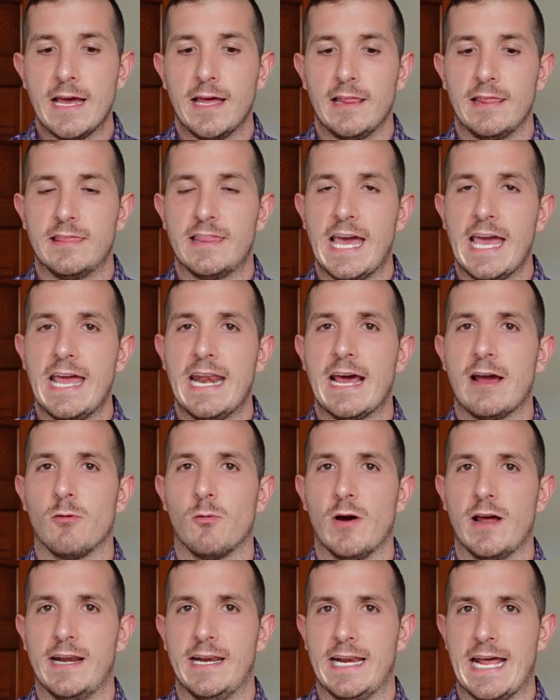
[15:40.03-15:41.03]
Then I
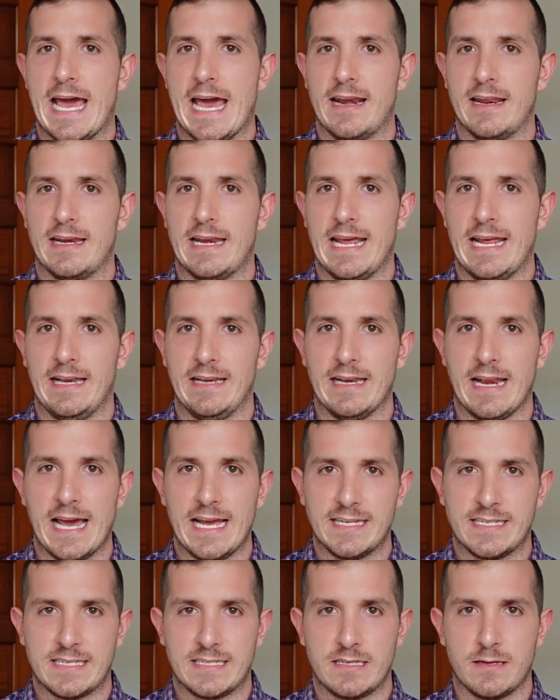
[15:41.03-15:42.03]
went and added a
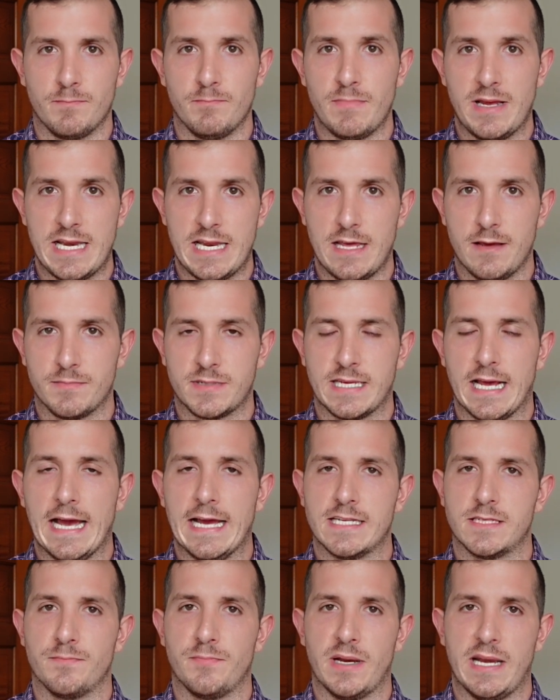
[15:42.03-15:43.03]
nice
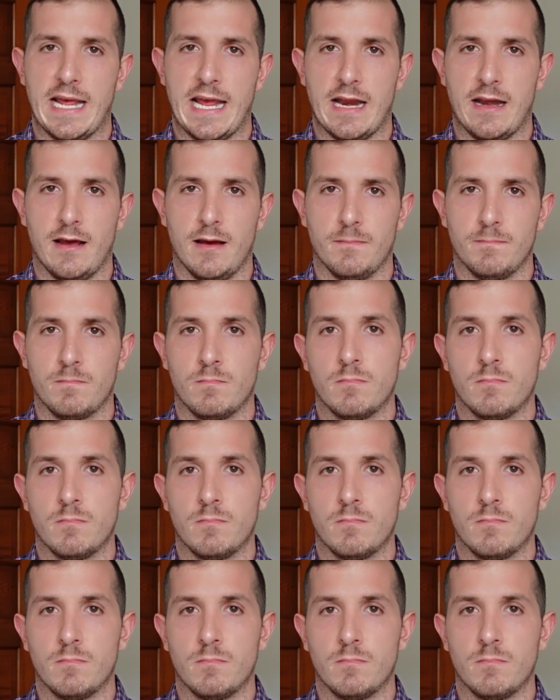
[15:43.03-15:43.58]
medium-sized banana.